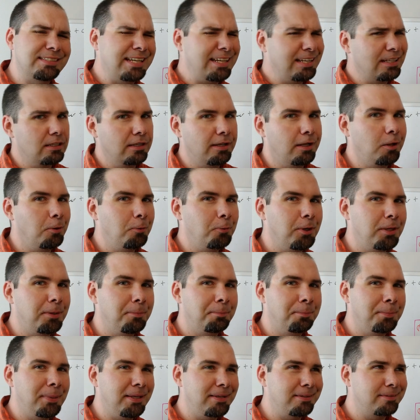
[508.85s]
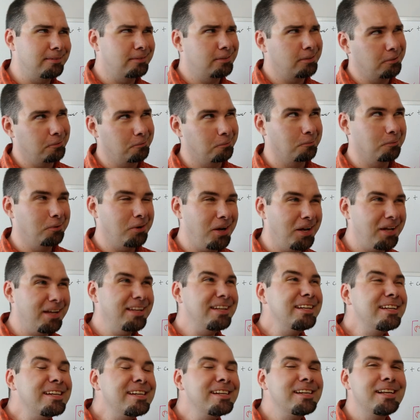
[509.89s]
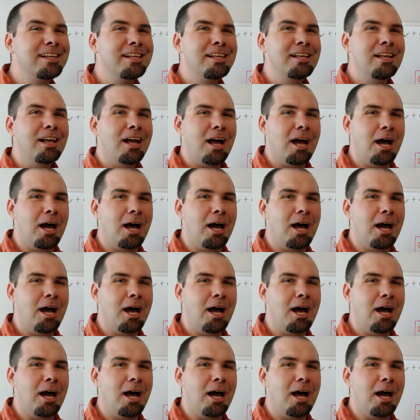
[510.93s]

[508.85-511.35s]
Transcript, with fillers: It'll take a little bit to run.